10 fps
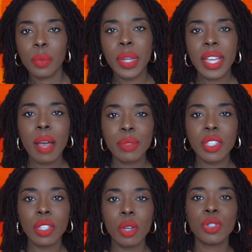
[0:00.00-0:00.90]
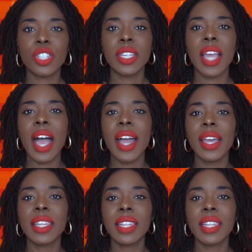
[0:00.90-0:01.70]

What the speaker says: When it comes to lotion, I